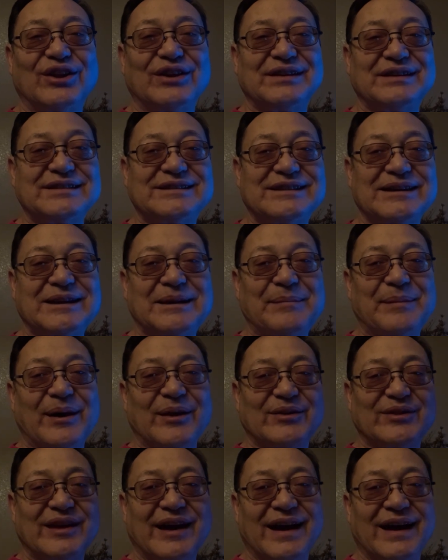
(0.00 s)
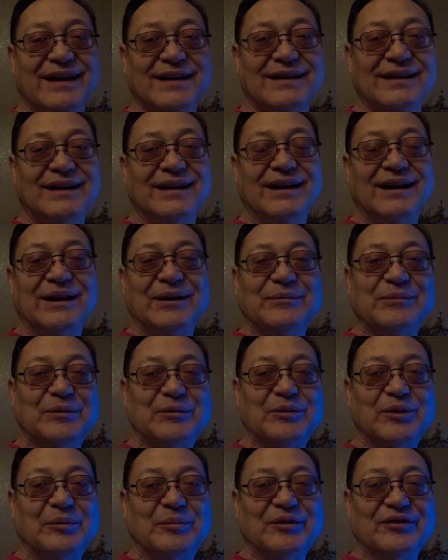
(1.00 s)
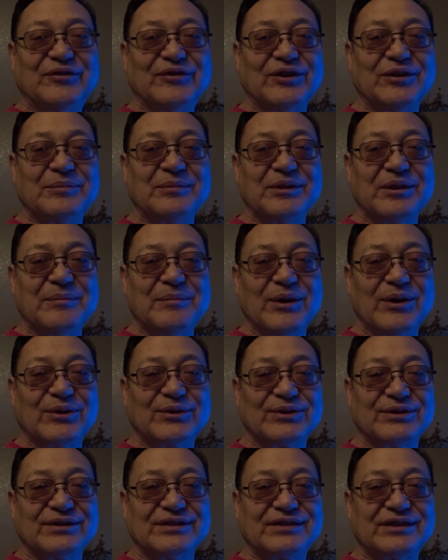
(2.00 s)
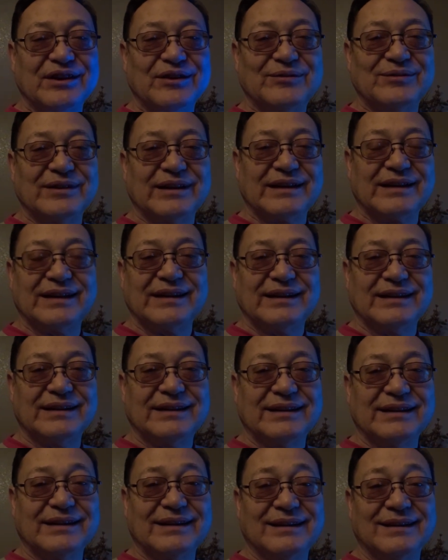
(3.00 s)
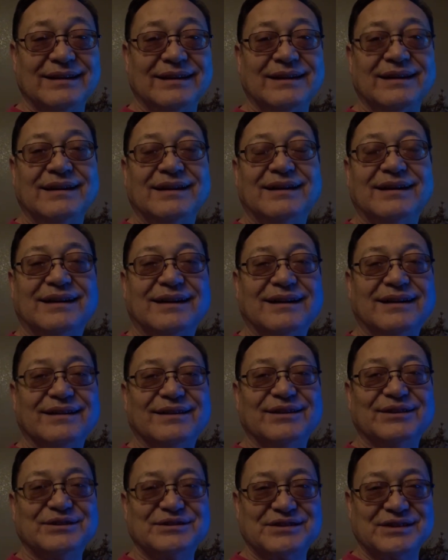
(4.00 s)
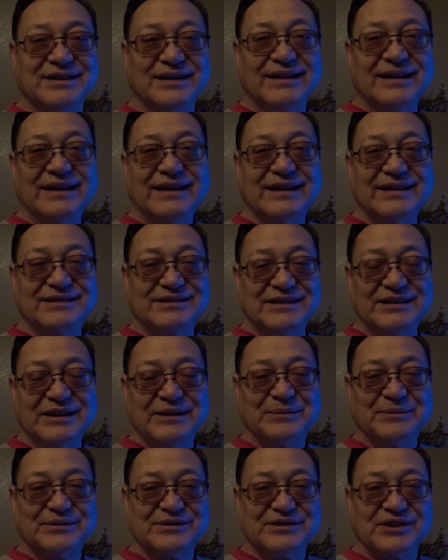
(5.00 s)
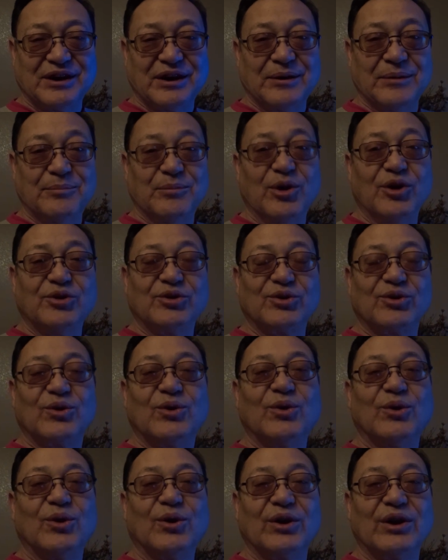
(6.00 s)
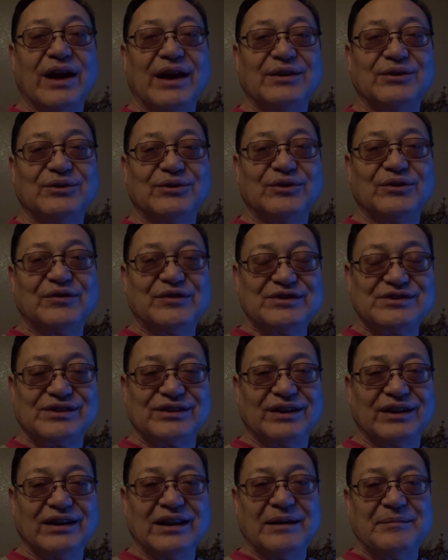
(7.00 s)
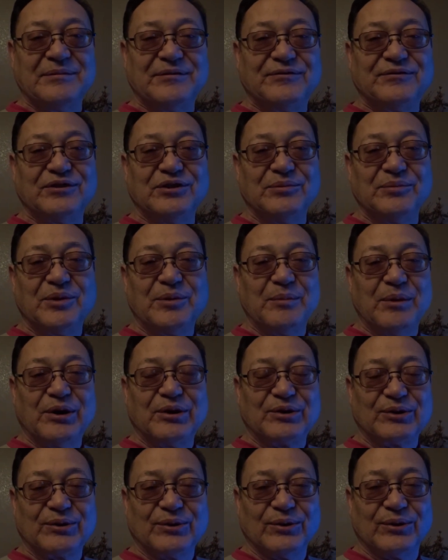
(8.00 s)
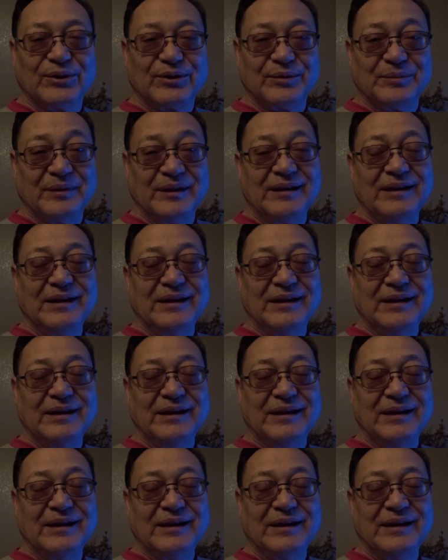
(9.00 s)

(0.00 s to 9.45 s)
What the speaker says: I'm going to say about that. We will be filming the motor and stuff when I get it in. It was a motor horde. I don't know if he's going to let me film the motor horde.